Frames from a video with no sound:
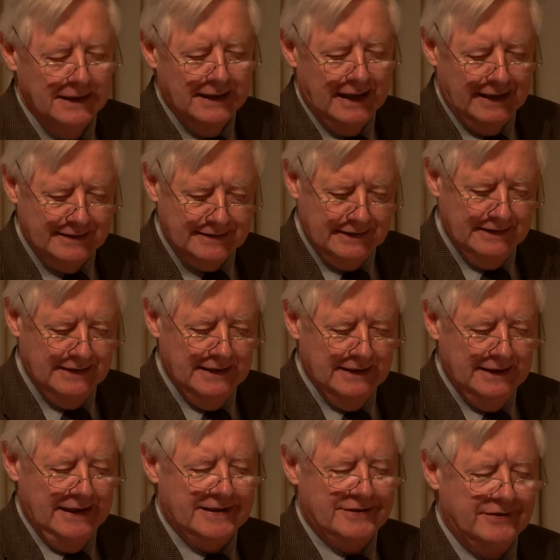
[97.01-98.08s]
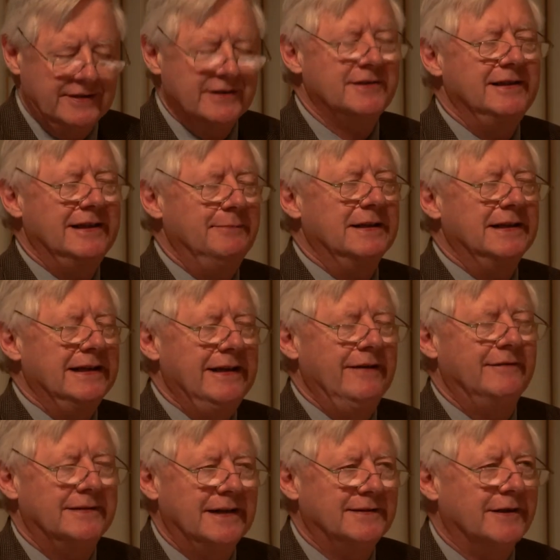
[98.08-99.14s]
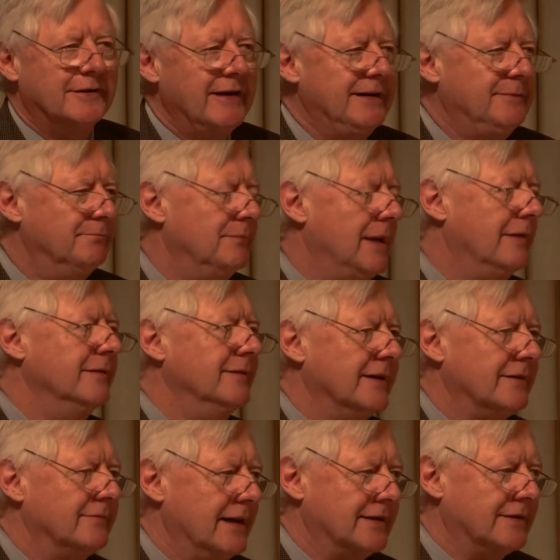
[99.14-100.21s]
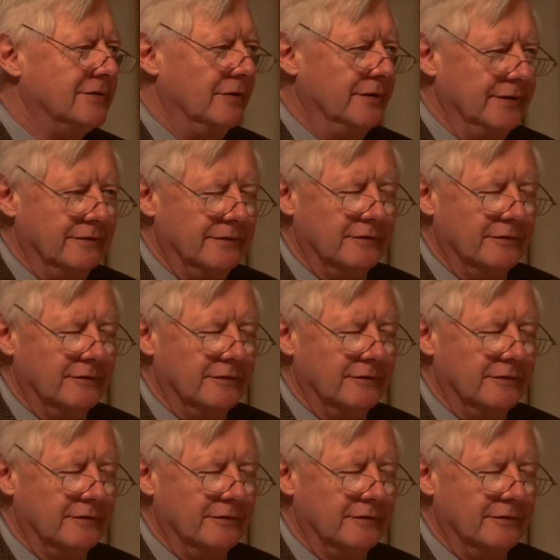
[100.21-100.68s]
And it's traditionally believed that the great mound at Rathcroghan,